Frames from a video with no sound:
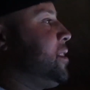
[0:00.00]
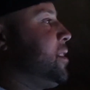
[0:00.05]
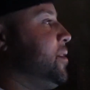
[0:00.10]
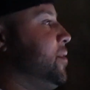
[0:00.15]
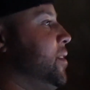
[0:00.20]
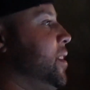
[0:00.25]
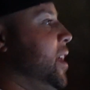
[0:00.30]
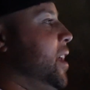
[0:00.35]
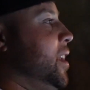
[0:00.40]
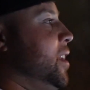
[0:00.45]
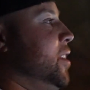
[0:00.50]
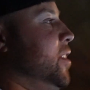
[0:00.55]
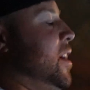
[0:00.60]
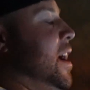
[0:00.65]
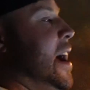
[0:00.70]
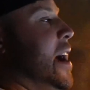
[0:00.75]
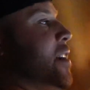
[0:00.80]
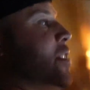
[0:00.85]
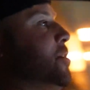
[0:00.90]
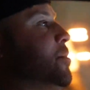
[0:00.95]
of like your
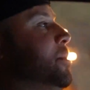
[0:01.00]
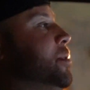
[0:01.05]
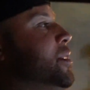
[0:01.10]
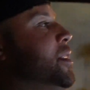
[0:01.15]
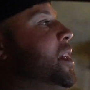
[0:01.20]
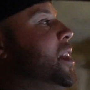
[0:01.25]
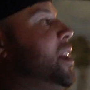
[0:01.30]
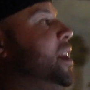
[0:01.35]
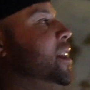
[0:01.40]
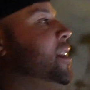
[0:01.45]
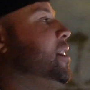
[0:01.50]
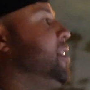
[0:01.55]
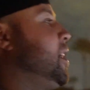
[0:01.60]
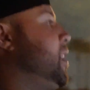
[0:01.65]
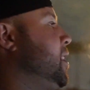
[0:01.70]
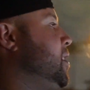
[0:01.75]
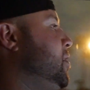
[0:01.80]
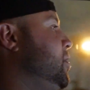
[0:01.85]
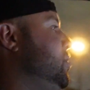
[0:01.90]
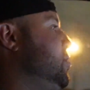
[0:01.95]
actual need. Like you